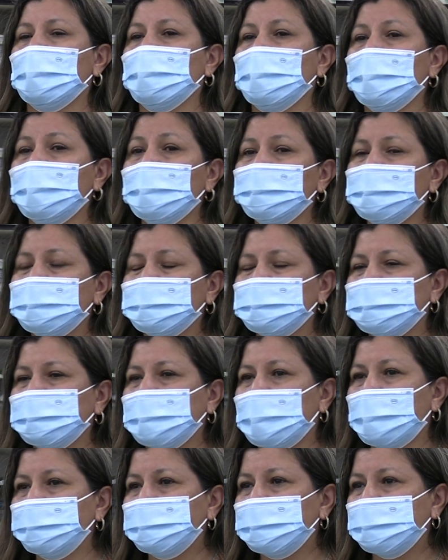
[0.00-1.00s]
One of the
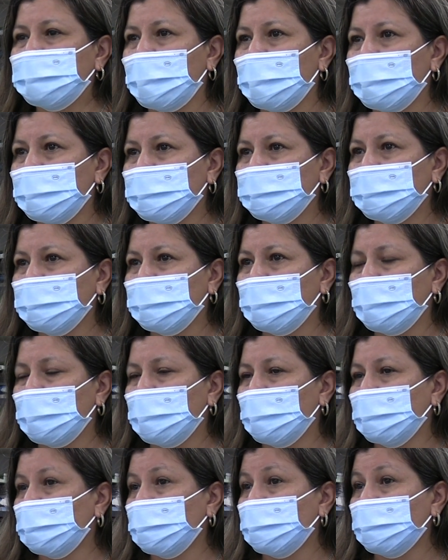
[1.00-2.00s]
steps on
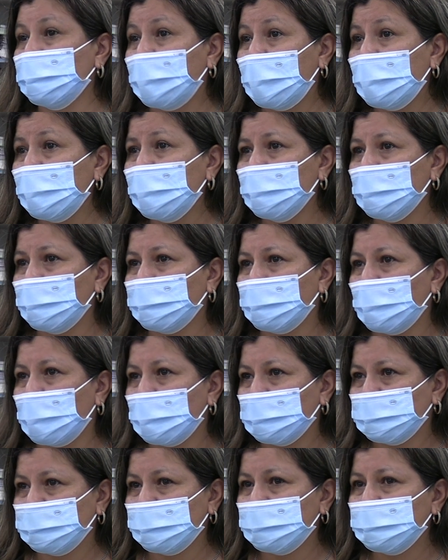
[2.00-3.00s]
creating a
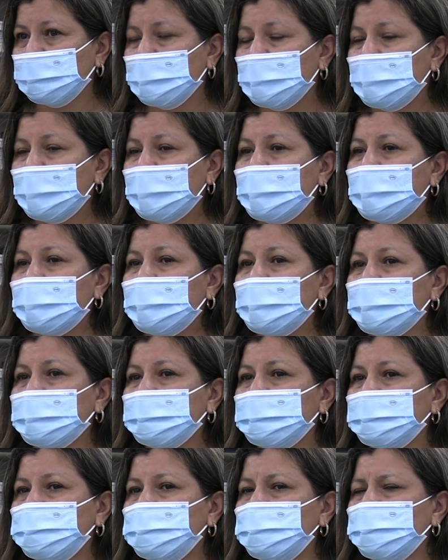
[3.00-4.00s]
project
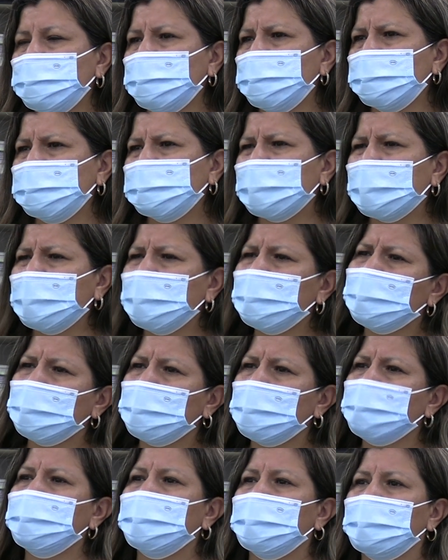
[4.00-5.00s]
is to say a
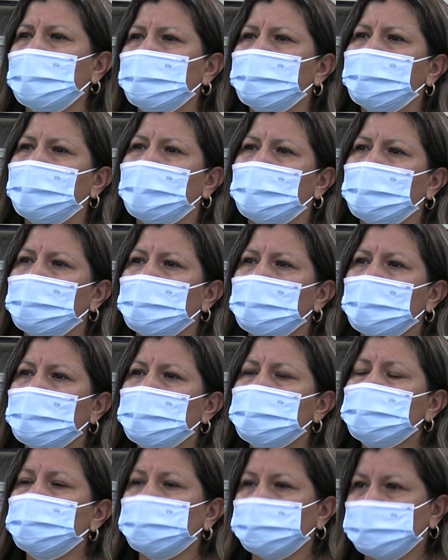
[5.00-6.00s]
little bit about
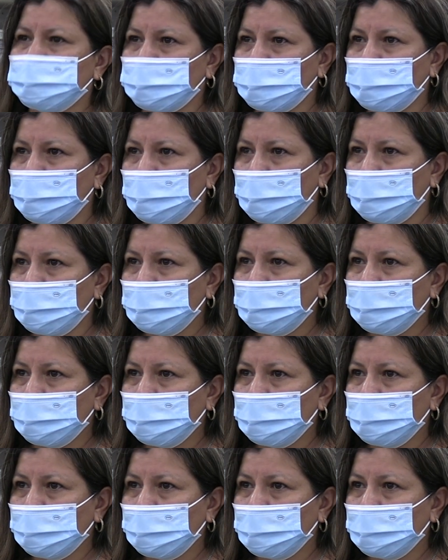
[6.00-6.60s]
your school.